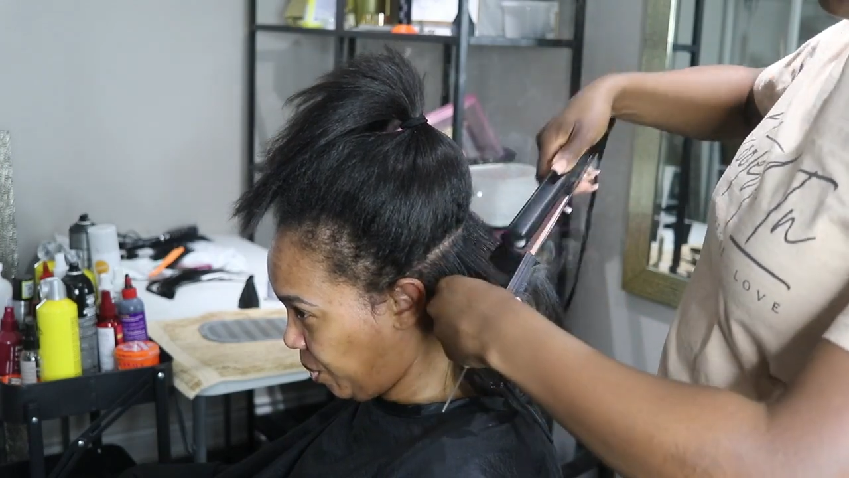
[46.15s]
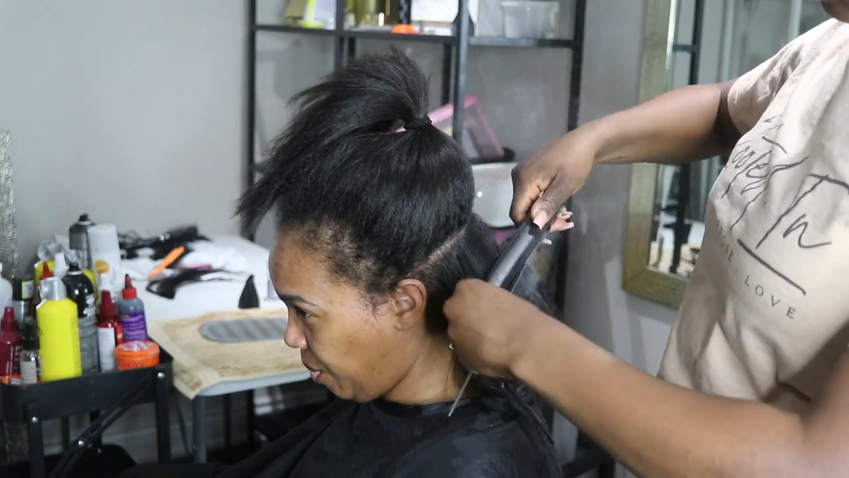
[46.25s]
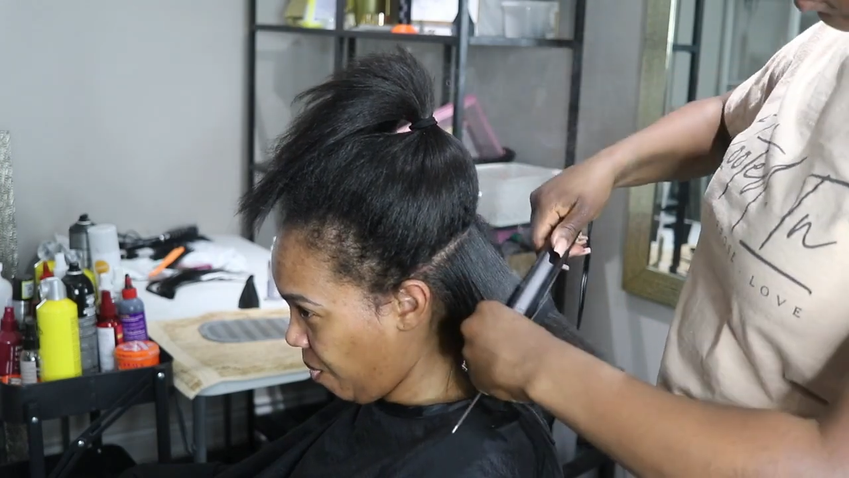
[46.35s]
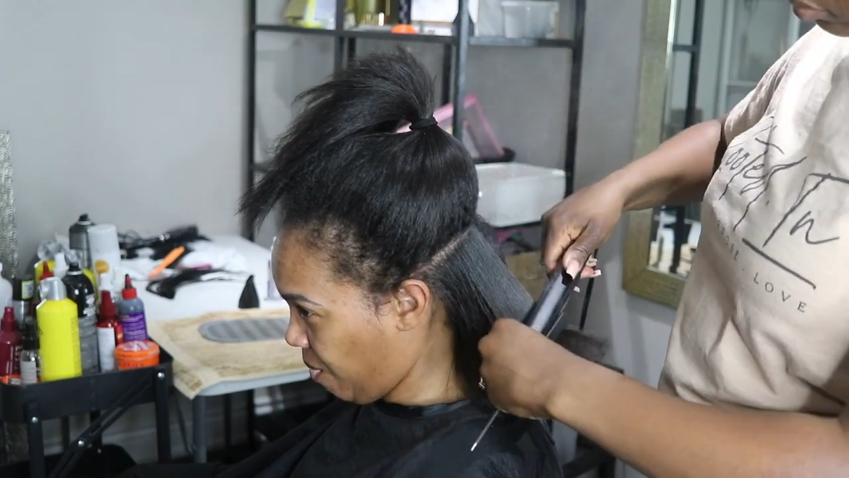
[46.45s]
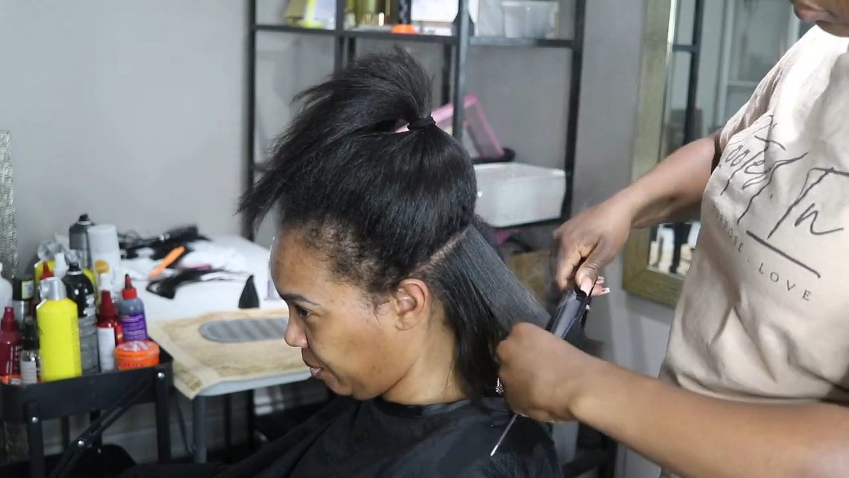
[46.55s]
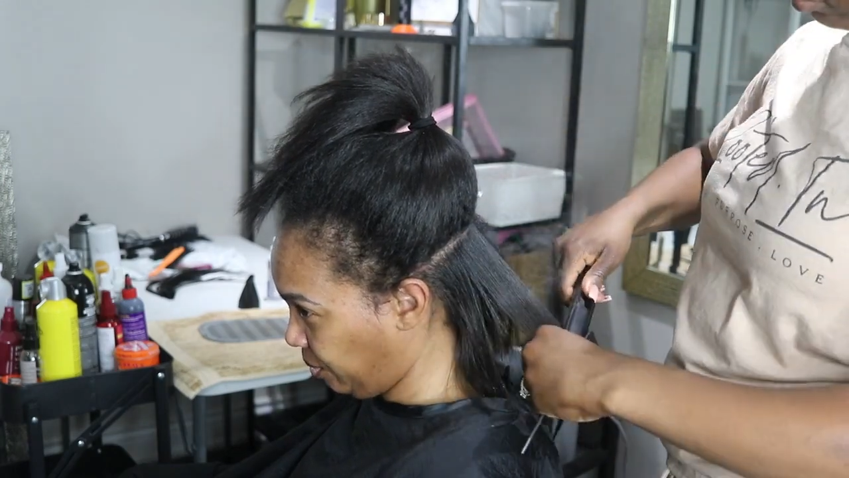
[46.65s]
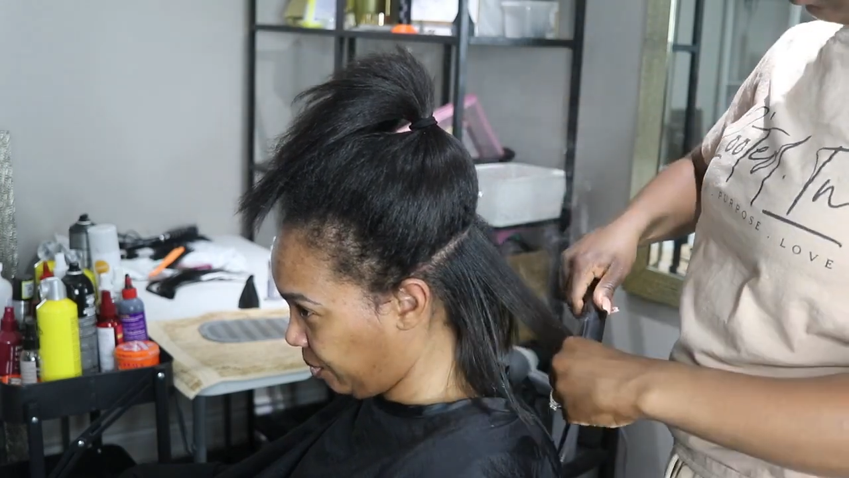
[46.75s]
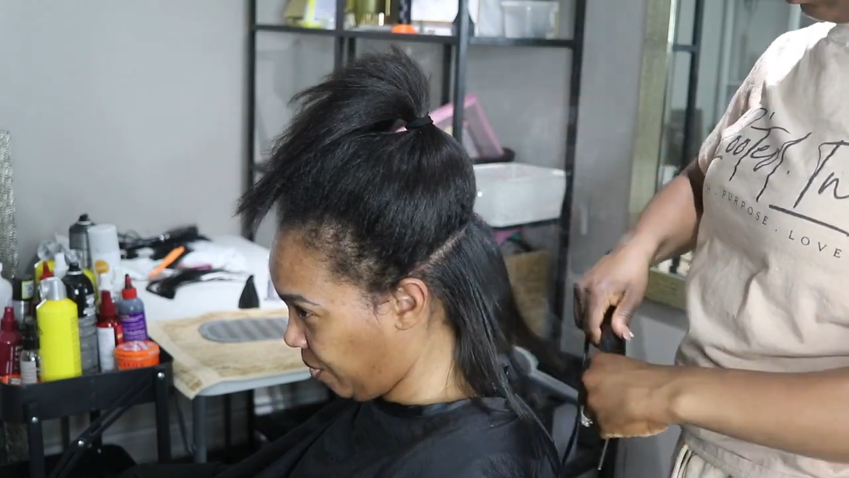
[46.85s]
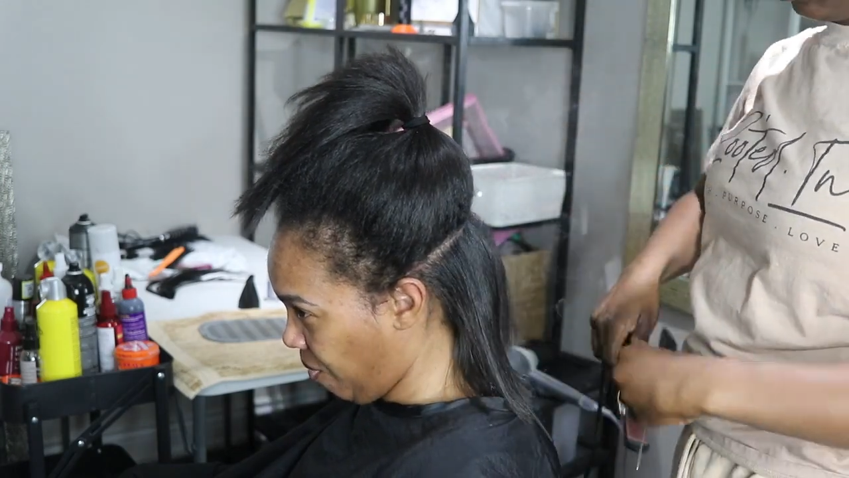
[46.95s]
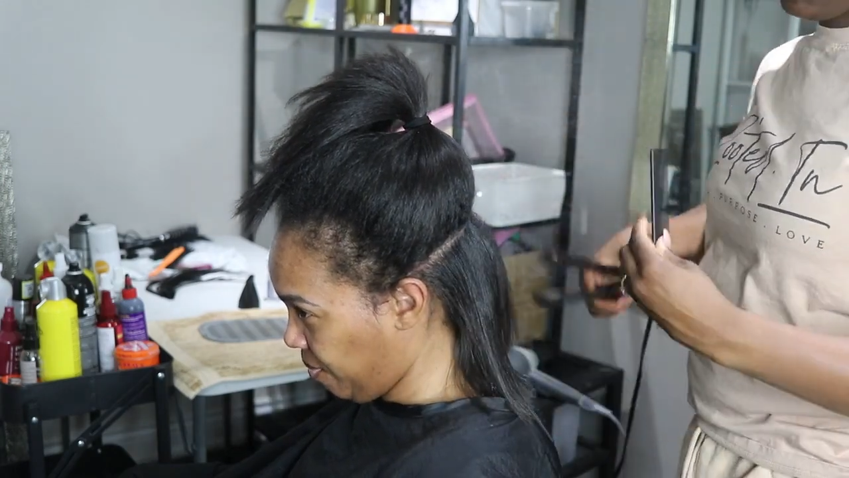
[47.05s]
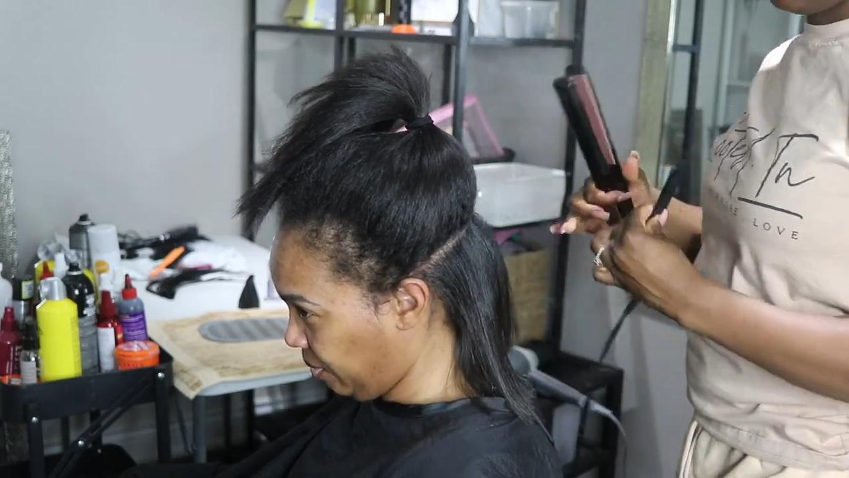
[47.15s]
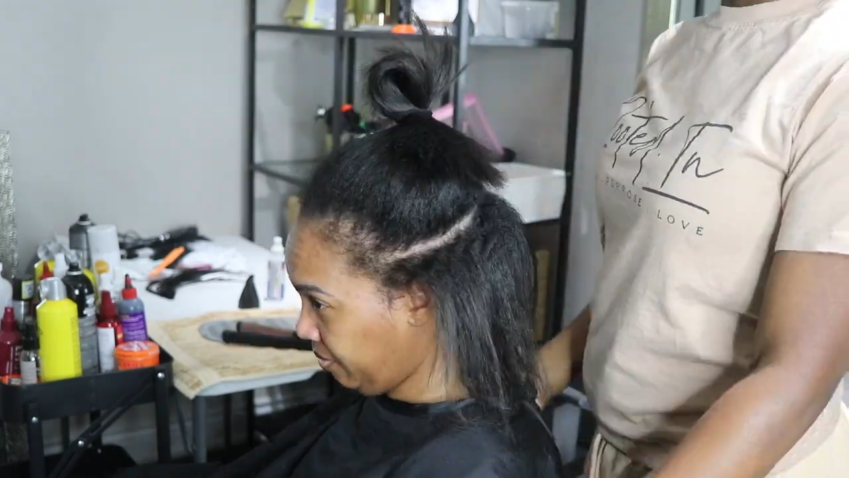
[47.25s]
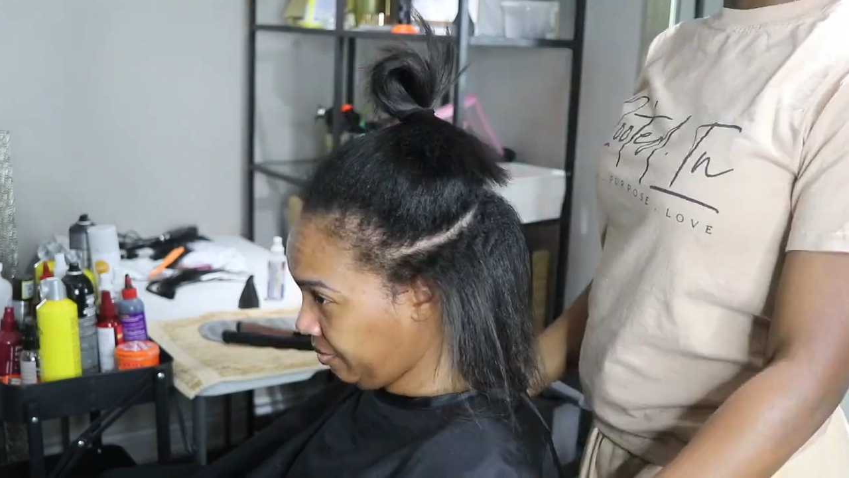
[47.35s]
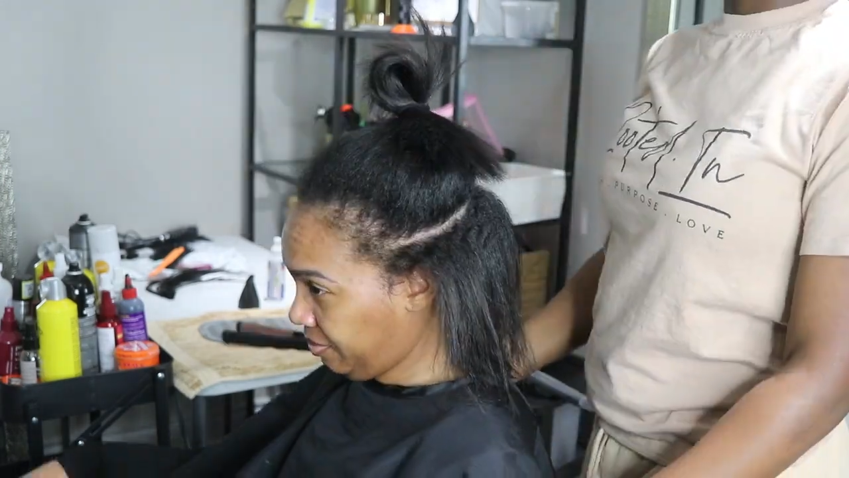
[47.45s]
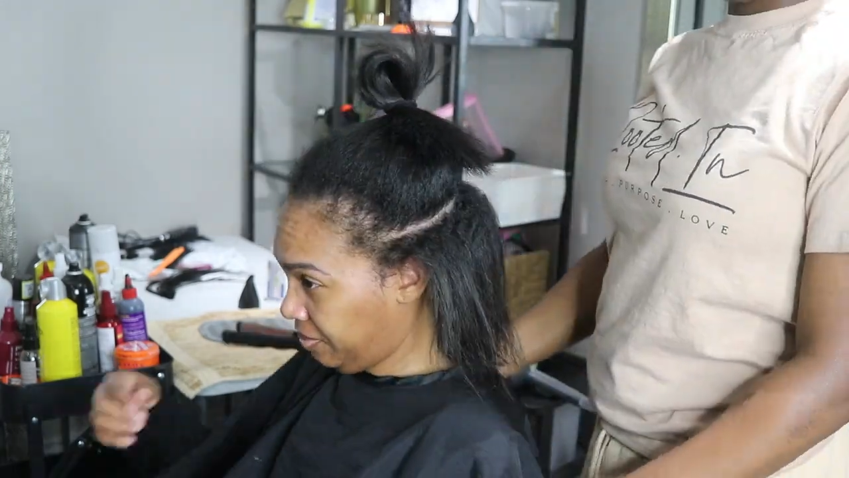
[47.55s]
I love doing braided
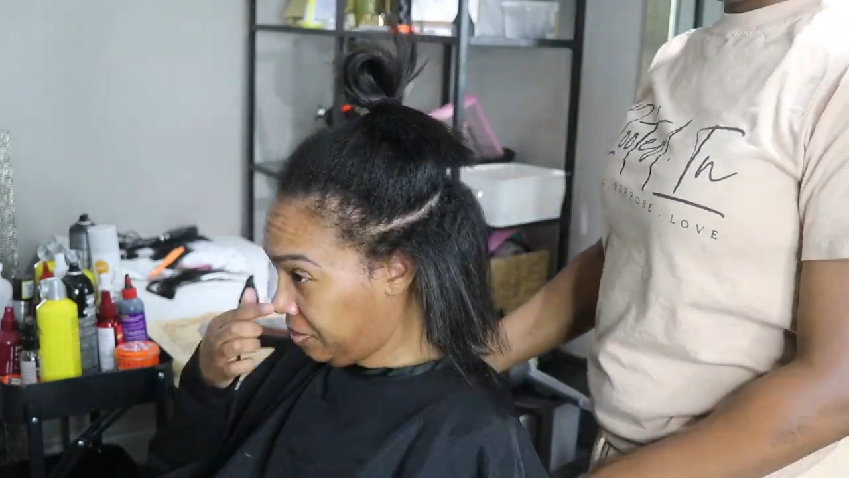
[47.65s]
ponytails.